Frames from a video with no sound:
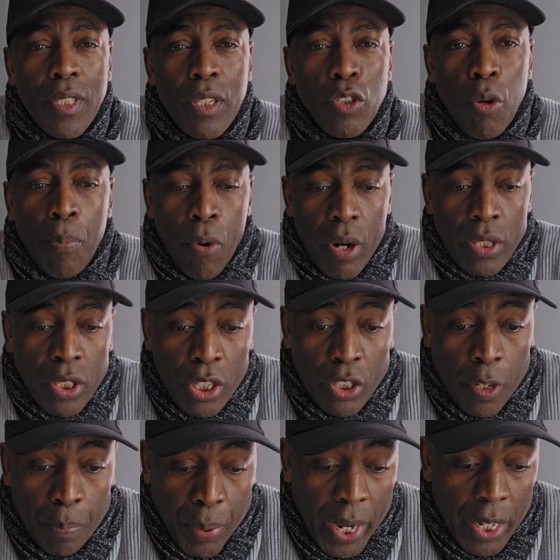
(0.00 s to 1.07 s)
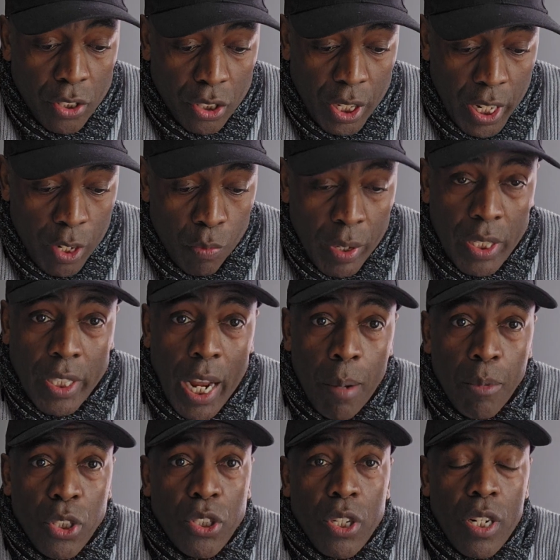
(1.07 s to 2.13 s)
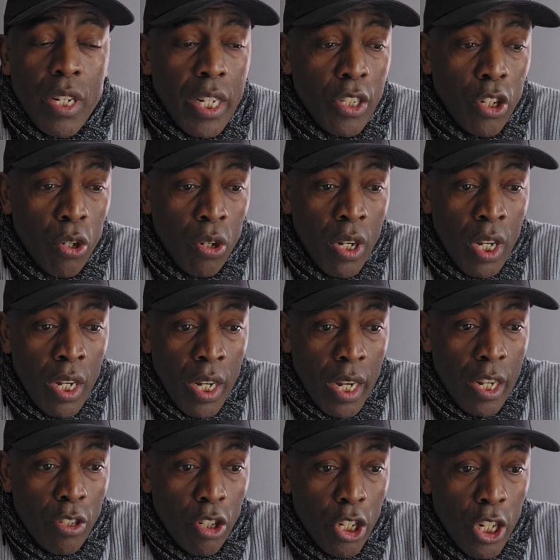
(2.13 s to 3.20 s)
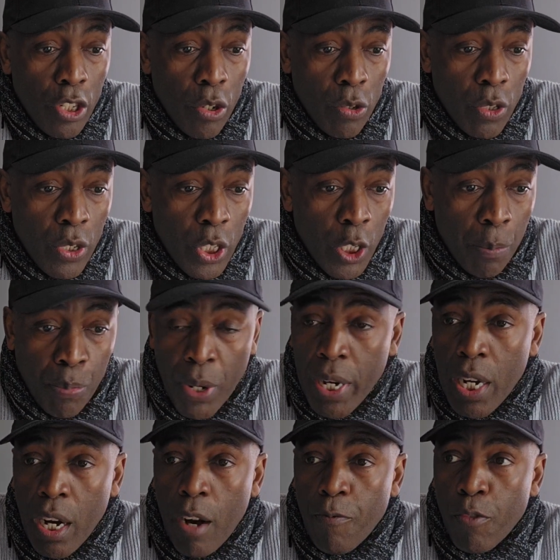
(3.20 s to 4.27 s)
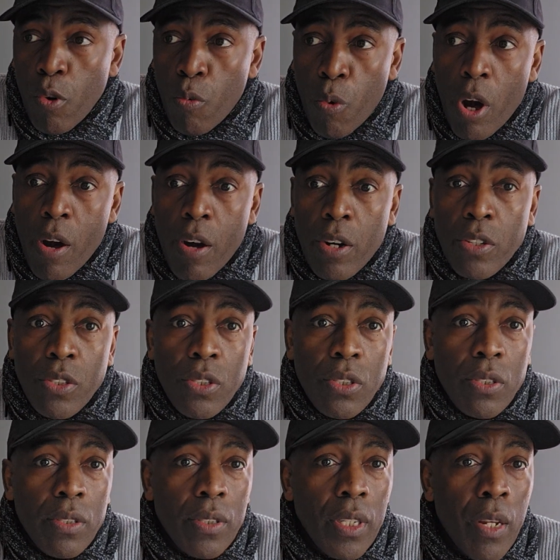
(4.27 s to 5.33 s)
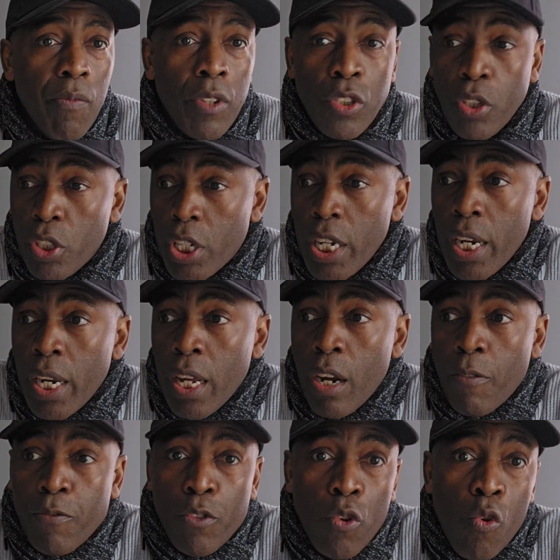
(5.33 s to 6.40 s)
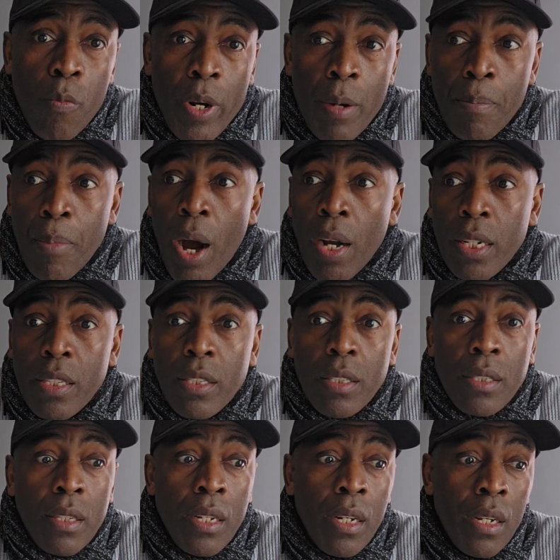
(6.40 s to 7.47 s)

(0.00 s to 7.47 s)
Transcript: to participate in redemption, in your in, in your the spreading of your words, even to healing of human bodies.